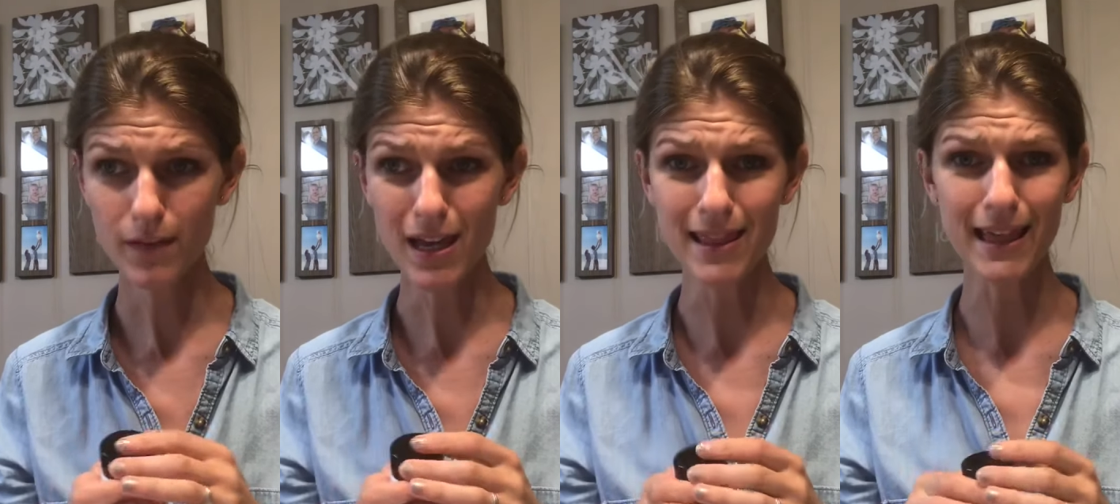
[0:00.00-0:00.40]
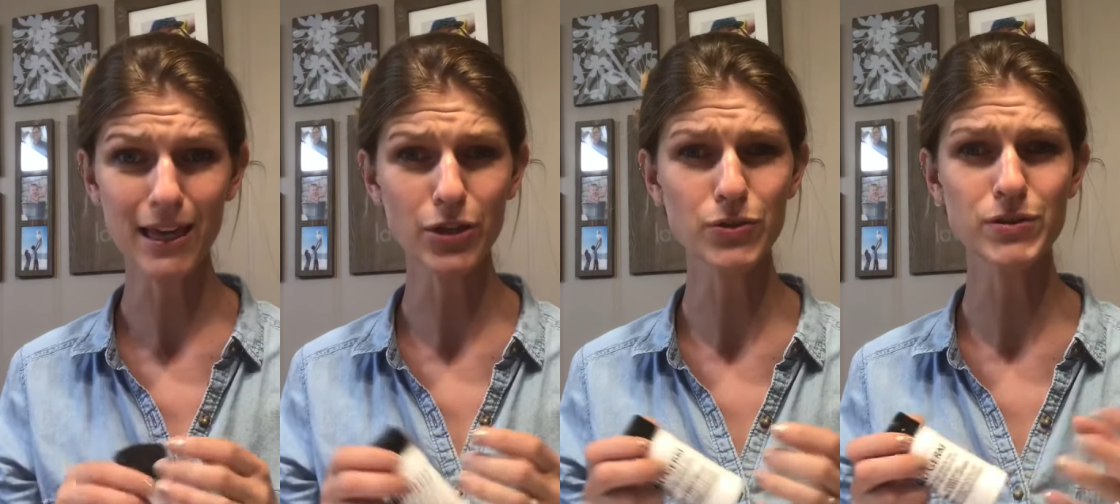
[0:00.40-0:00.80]

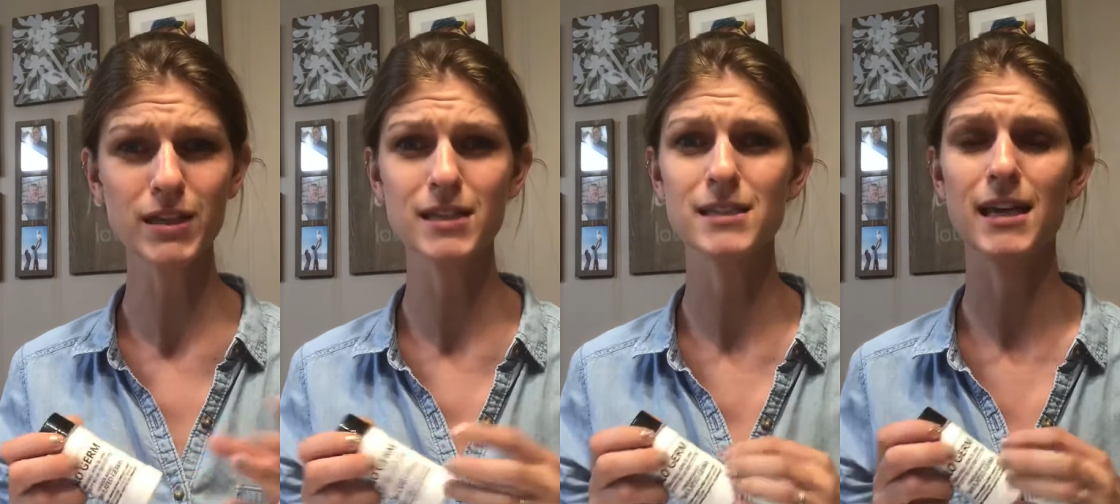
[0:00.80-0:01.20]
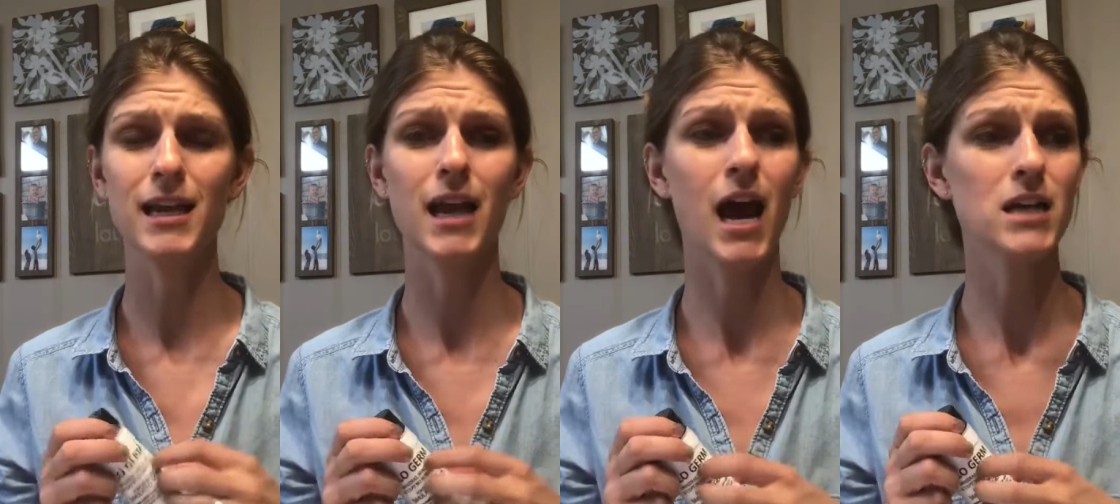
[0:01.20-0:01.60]
They use this in
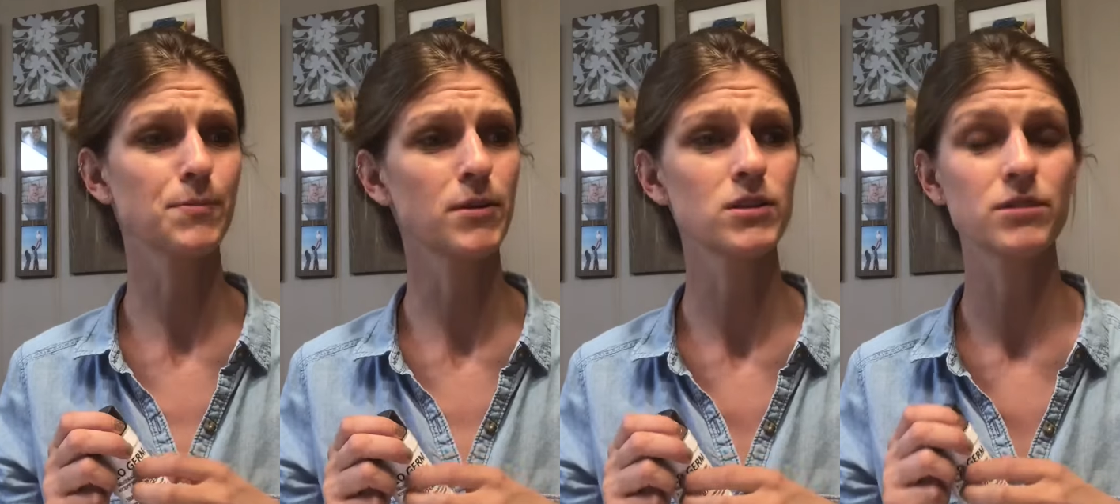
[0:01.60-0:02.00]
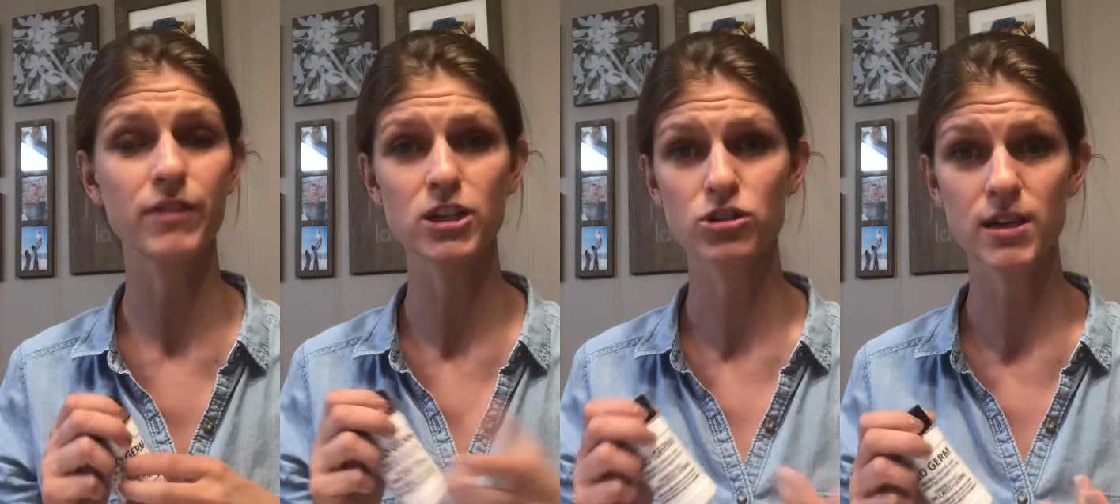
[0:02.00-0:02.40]
hospitals and
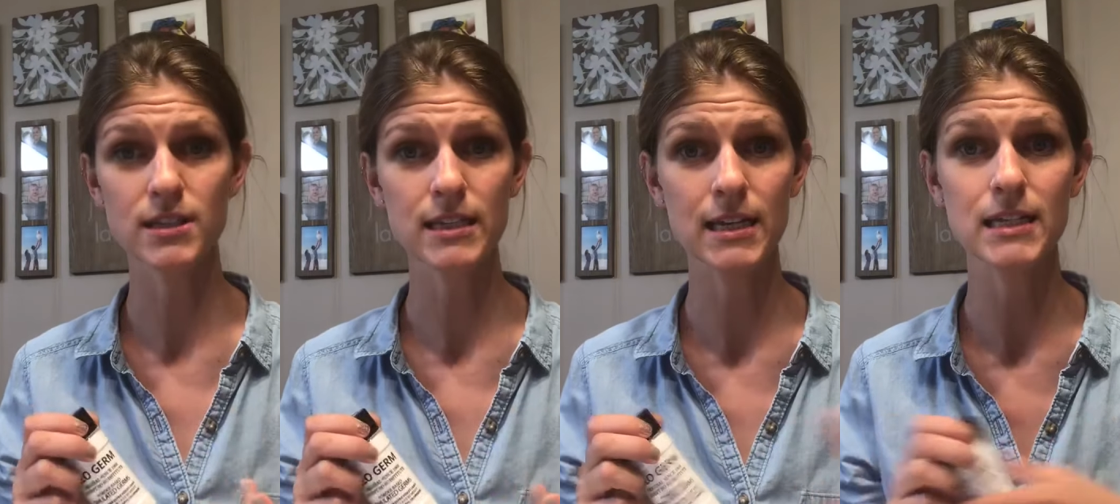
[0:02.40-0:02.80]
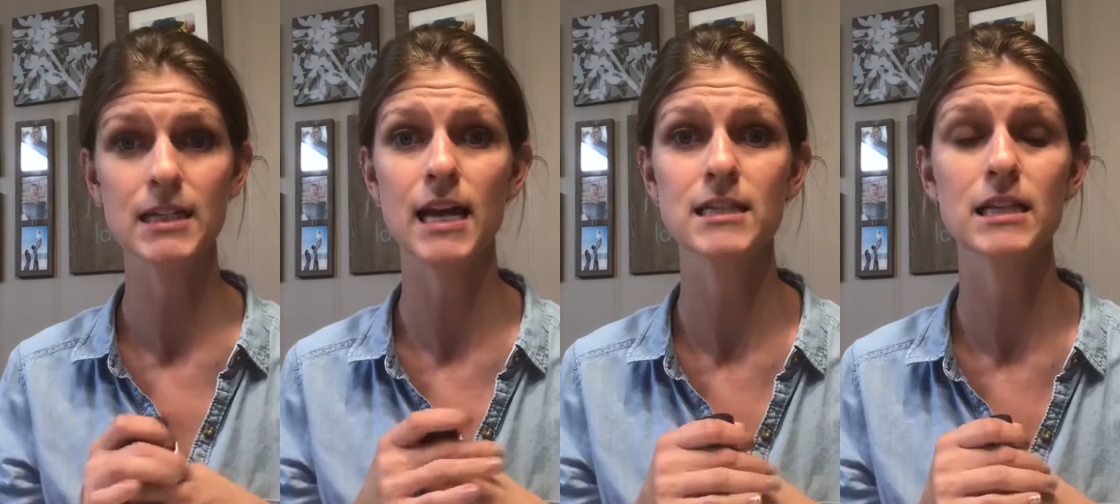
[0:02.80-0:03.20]
restaurants, again, to
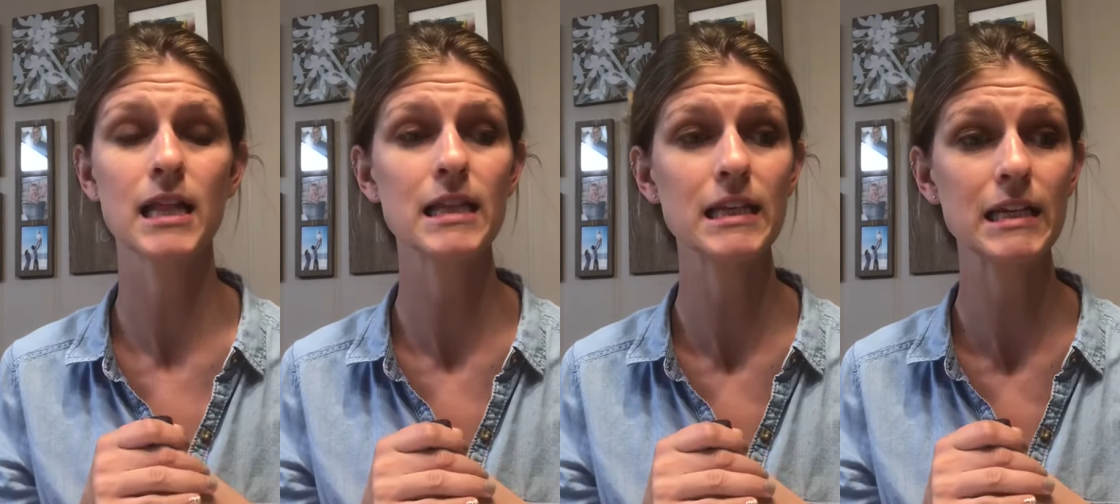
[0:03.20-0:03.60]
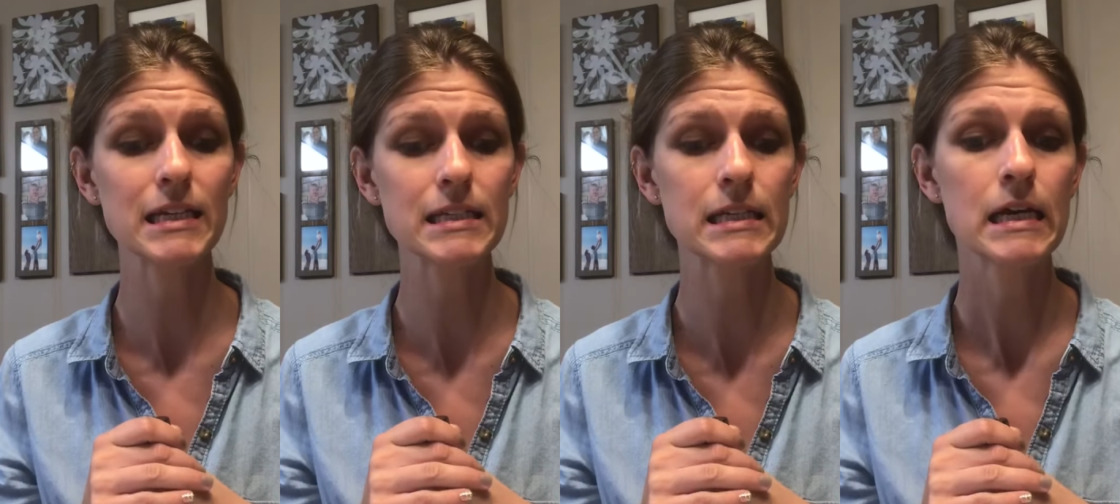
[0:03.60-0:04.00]
test cleanliness.